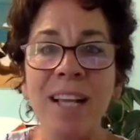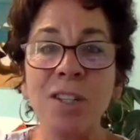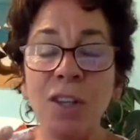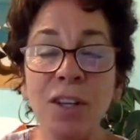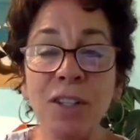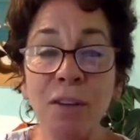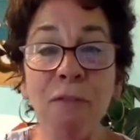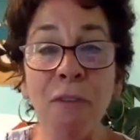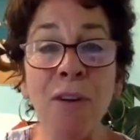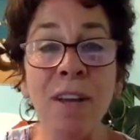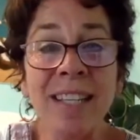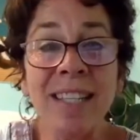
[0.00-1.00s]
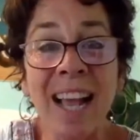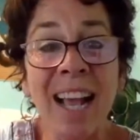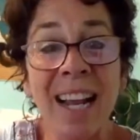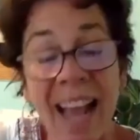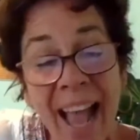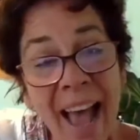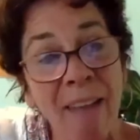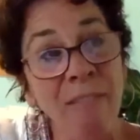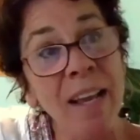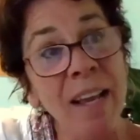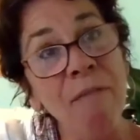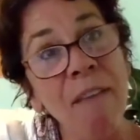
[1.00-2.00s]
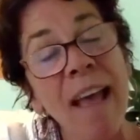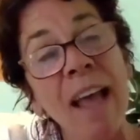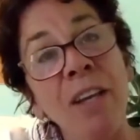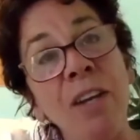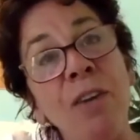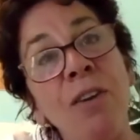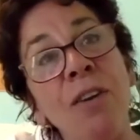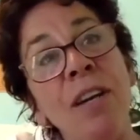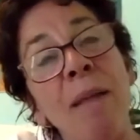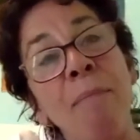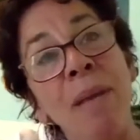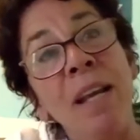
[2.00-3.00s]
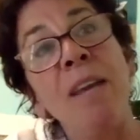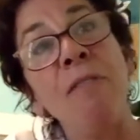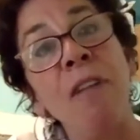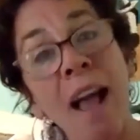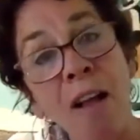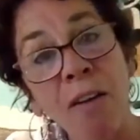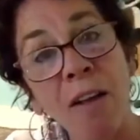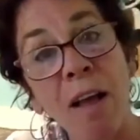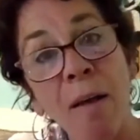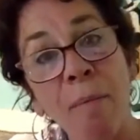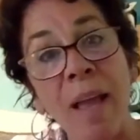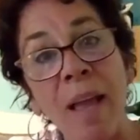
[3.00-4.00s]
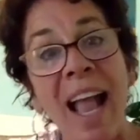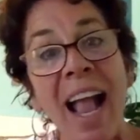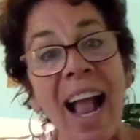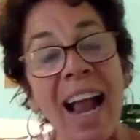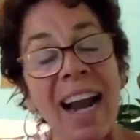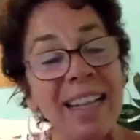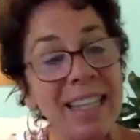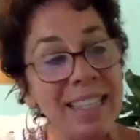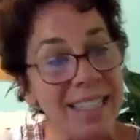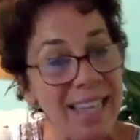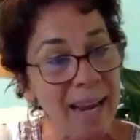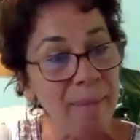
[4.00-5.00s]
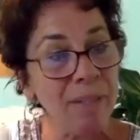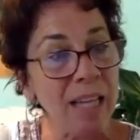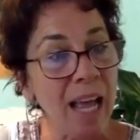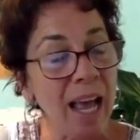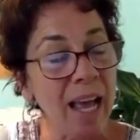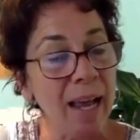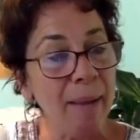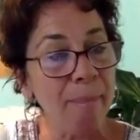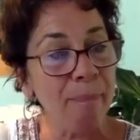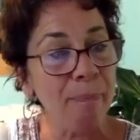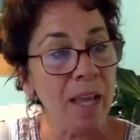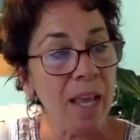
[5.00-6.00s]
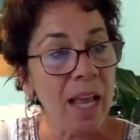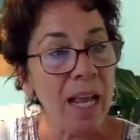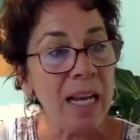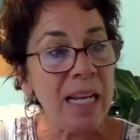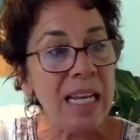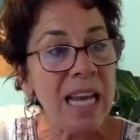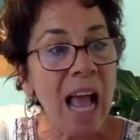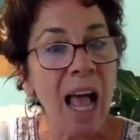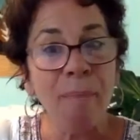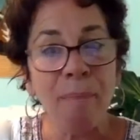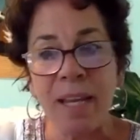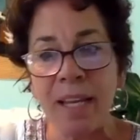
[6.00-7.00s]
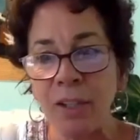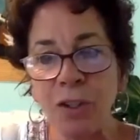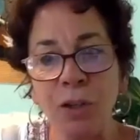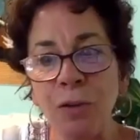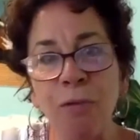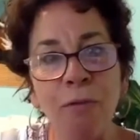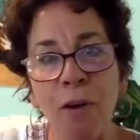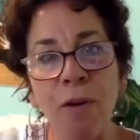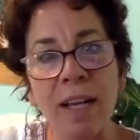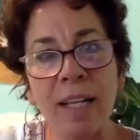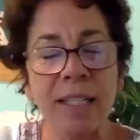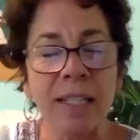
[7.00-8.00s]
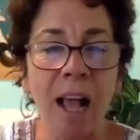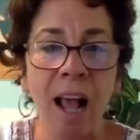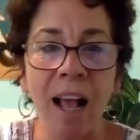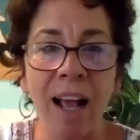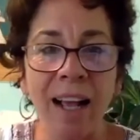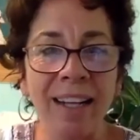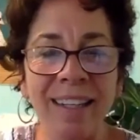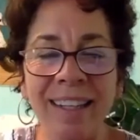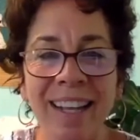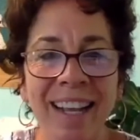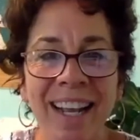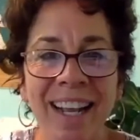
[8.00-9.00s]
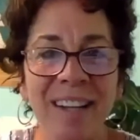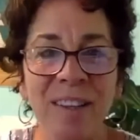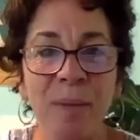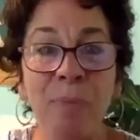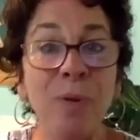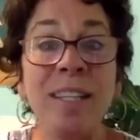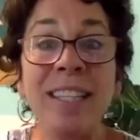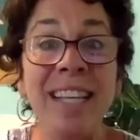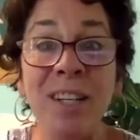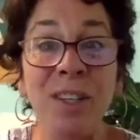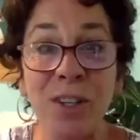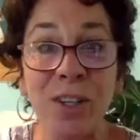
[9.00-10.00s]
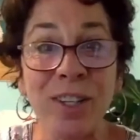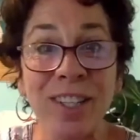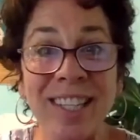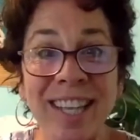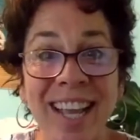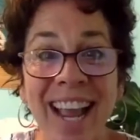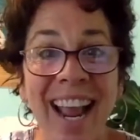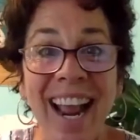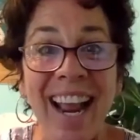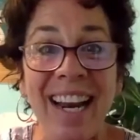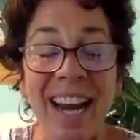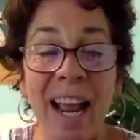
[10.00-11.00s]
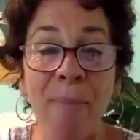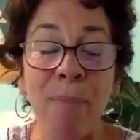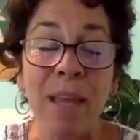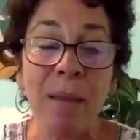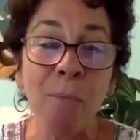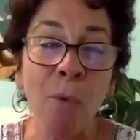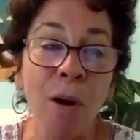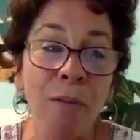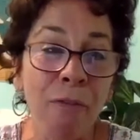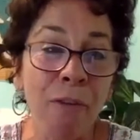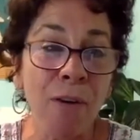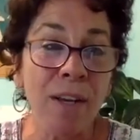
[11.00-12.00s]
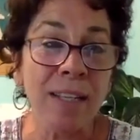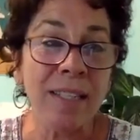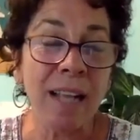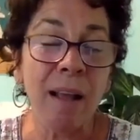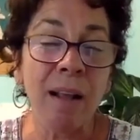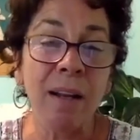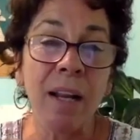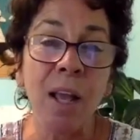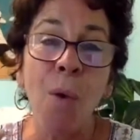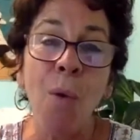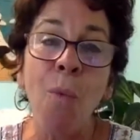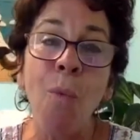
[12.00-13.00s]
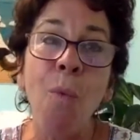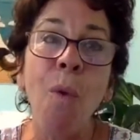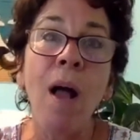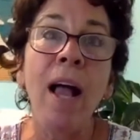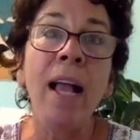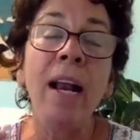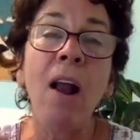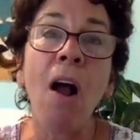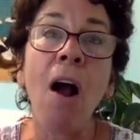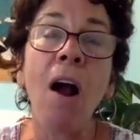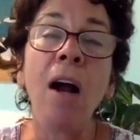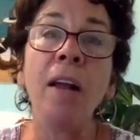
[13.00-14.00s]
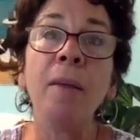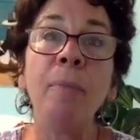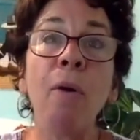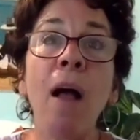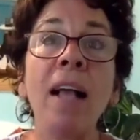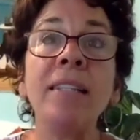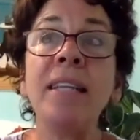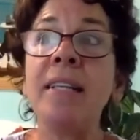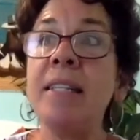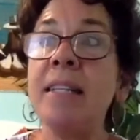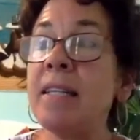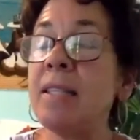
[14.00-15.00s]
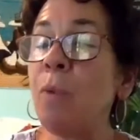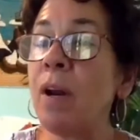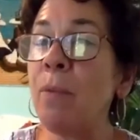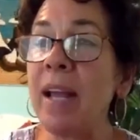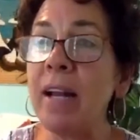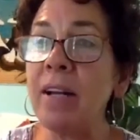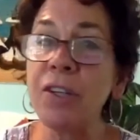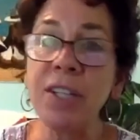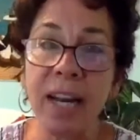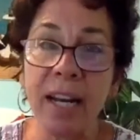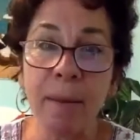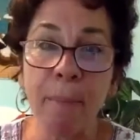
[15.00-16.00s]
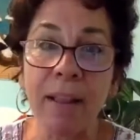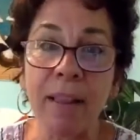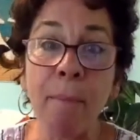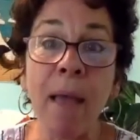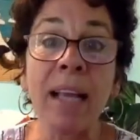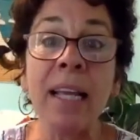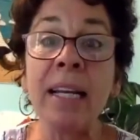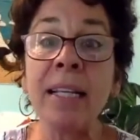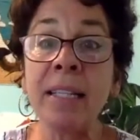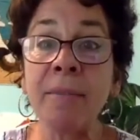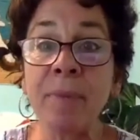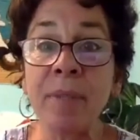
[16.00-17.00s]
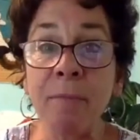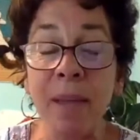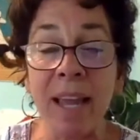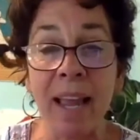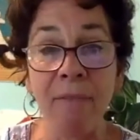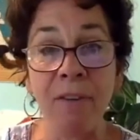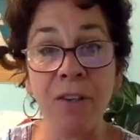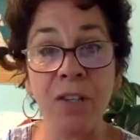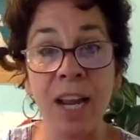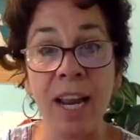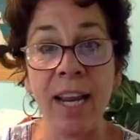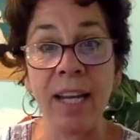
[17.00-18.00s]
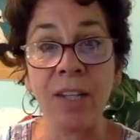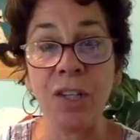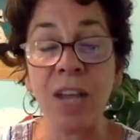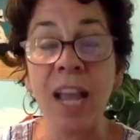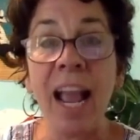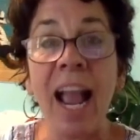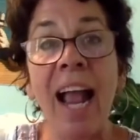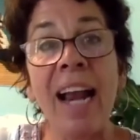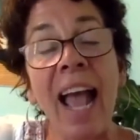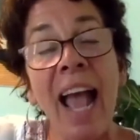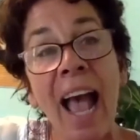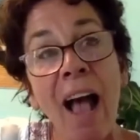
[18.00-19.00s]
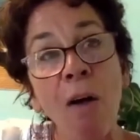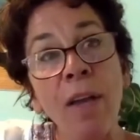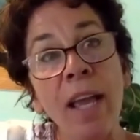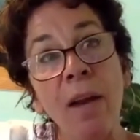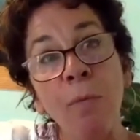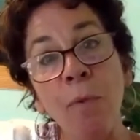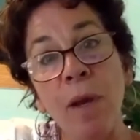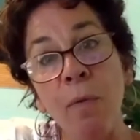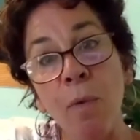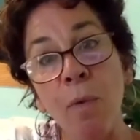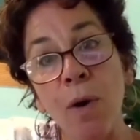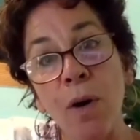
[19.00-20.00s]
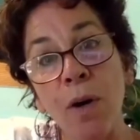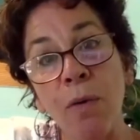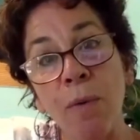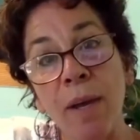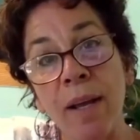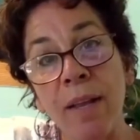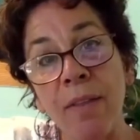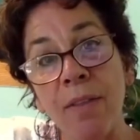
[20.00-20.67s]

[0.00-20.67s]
So there's a focus on having a valued and meaningful outcome, and at the same time not being too focused on the procedures and being more focused on what are the processes, what do we understand about the mechanisms of behavior change, and how can we work with